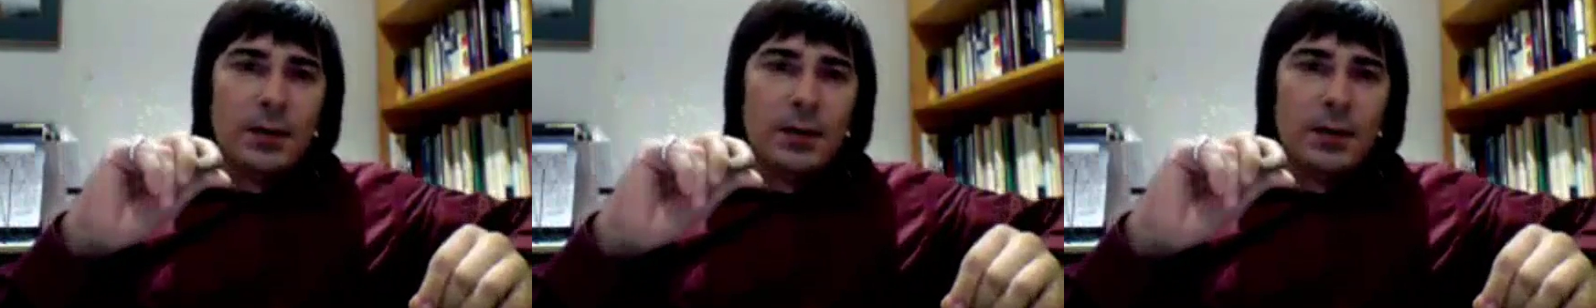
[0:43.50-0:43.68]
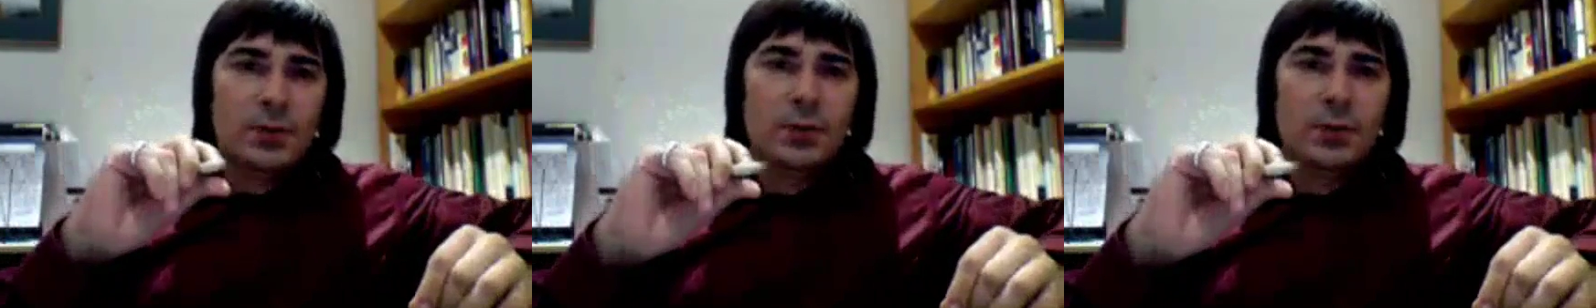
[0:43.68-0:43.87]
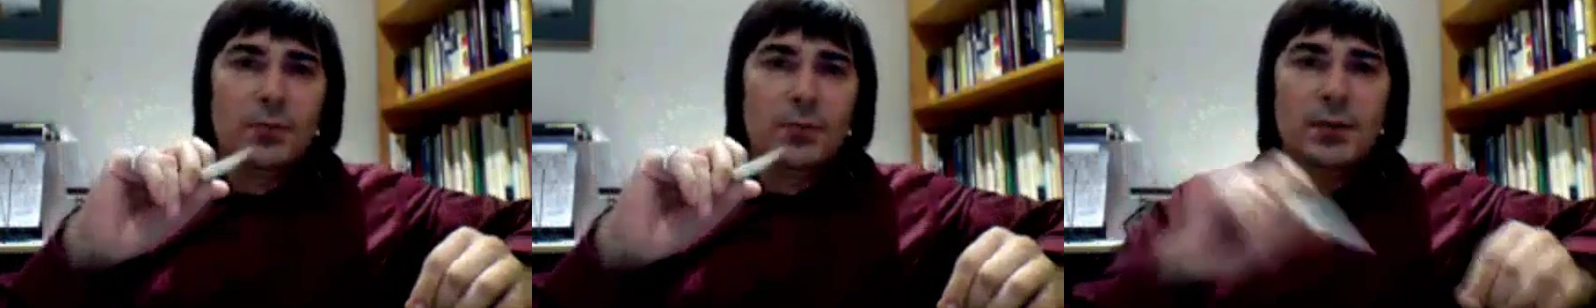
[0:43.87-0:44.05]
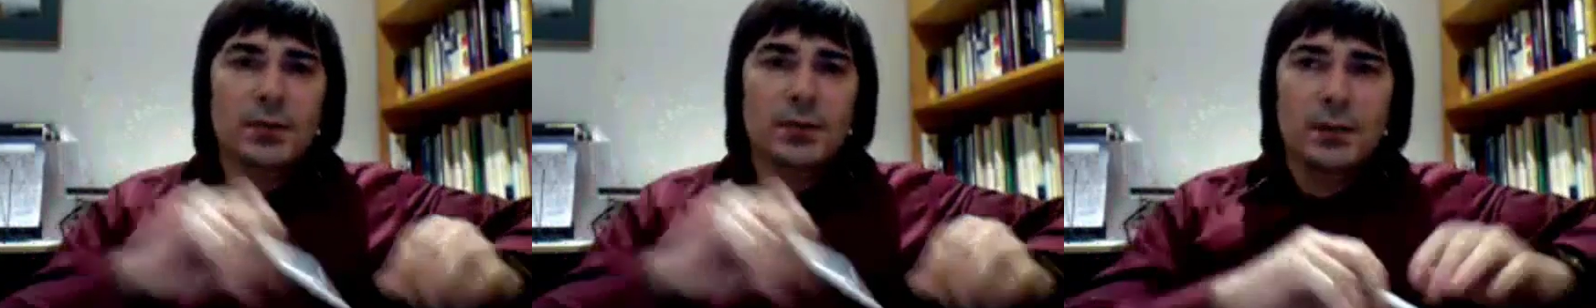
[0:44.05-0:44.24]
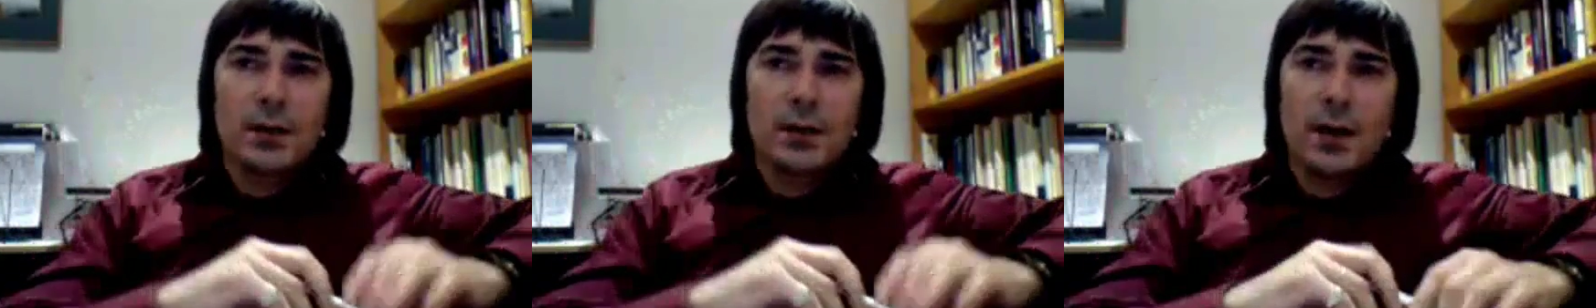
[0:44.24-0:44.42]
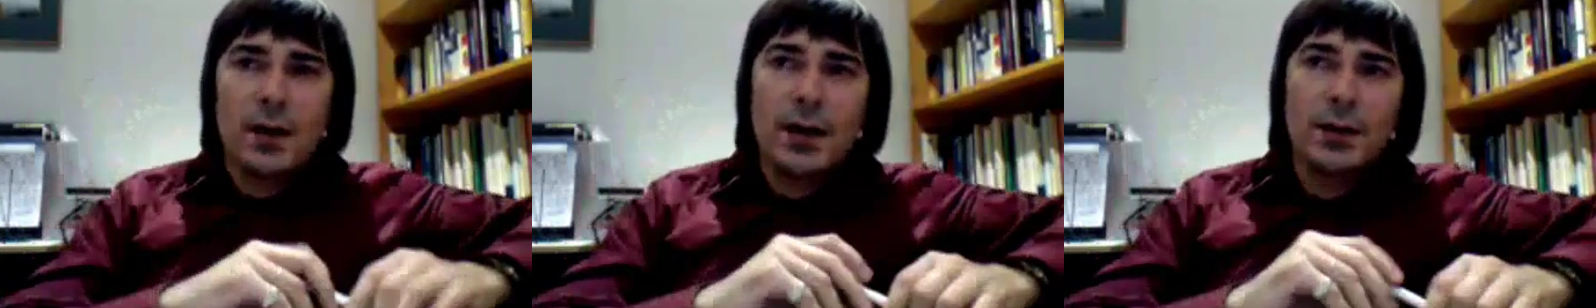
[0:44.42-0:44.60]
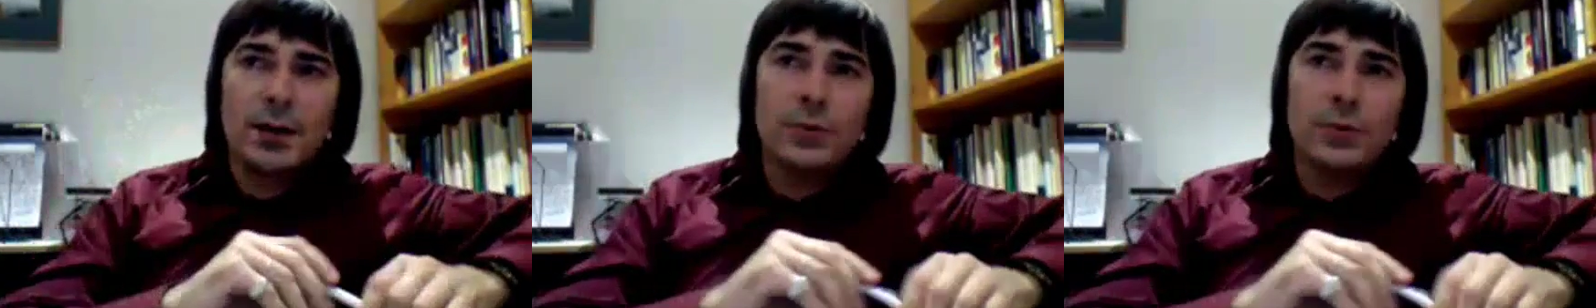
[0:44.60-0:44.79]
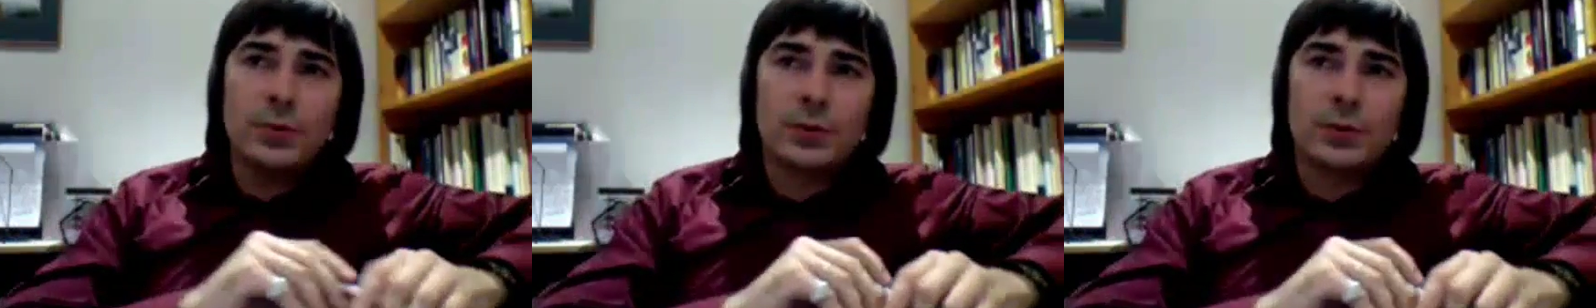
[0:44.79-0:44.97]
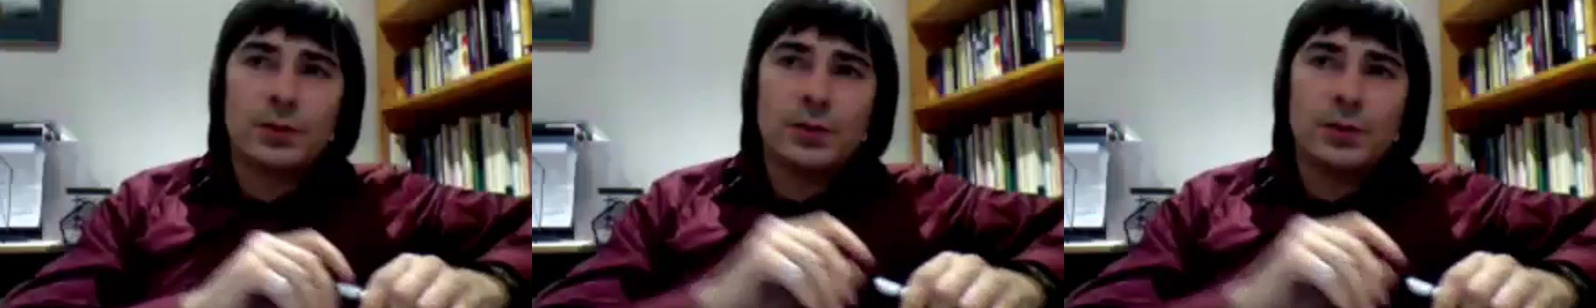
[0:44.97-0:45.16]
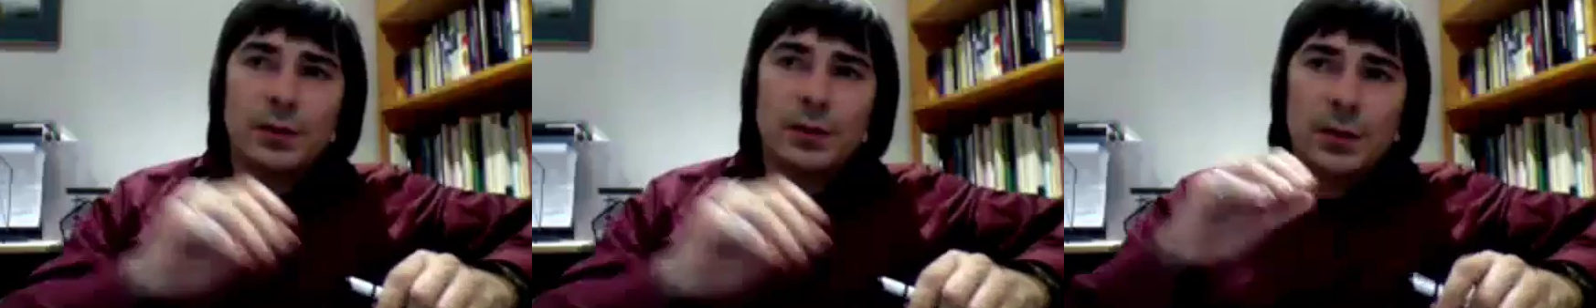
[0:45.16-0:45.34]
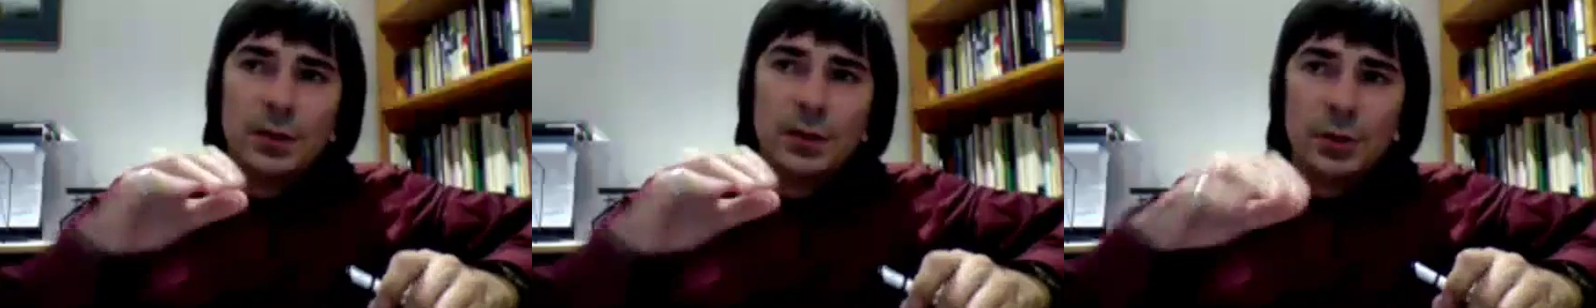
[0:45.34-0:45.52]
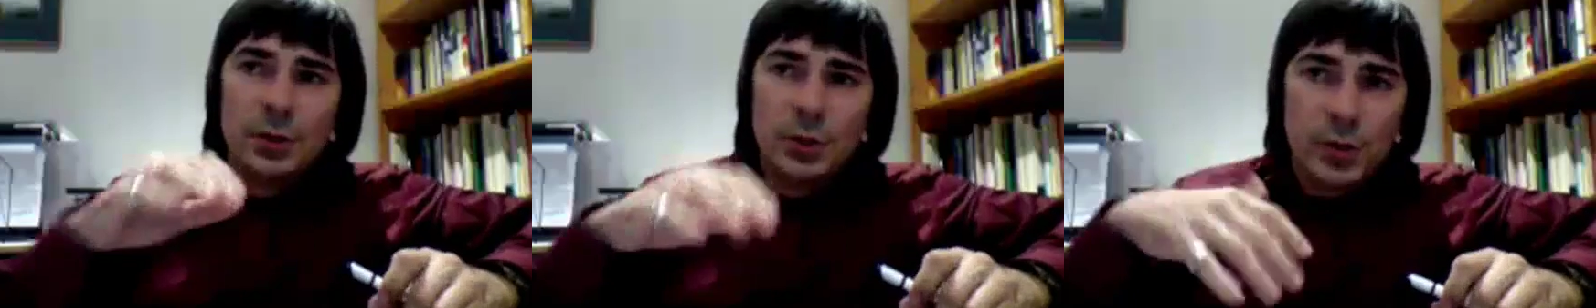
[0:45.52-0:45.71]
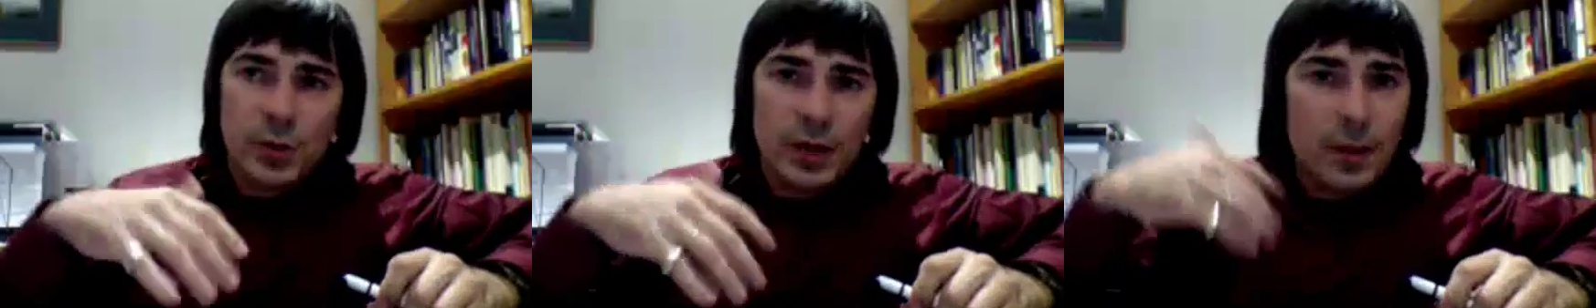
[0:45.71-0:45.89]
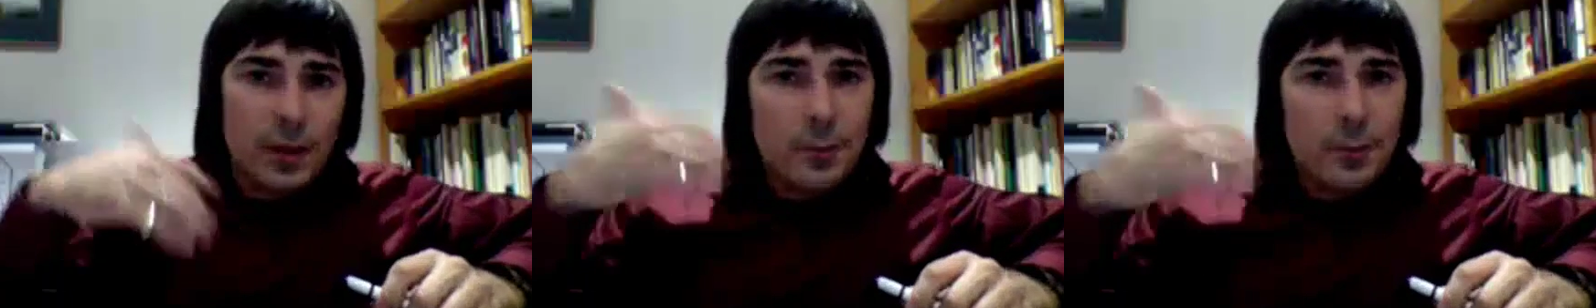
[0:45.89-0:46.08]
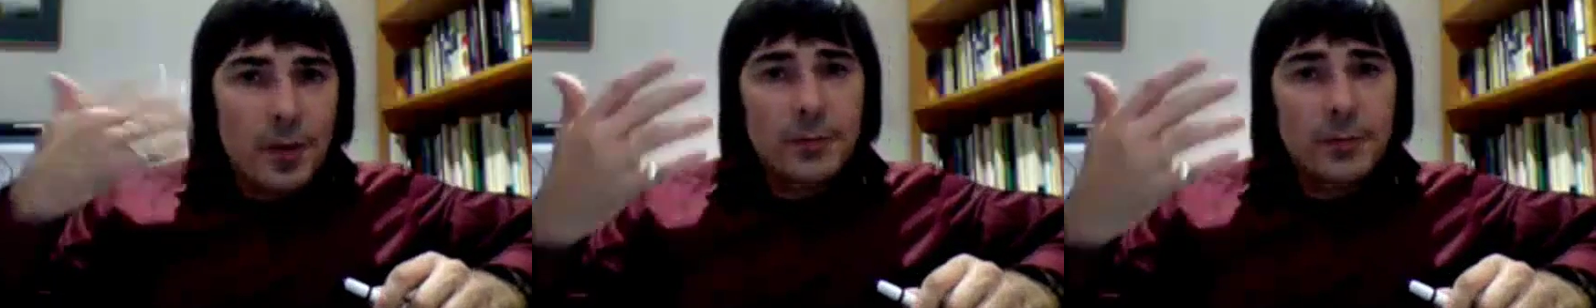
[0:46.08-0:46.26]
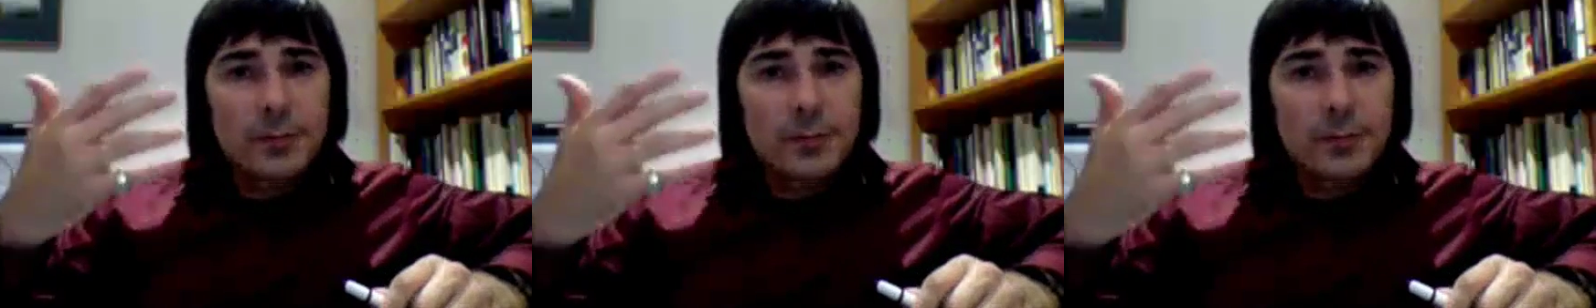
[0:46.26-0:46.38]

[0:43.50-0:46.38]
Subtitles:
instruments are used to get a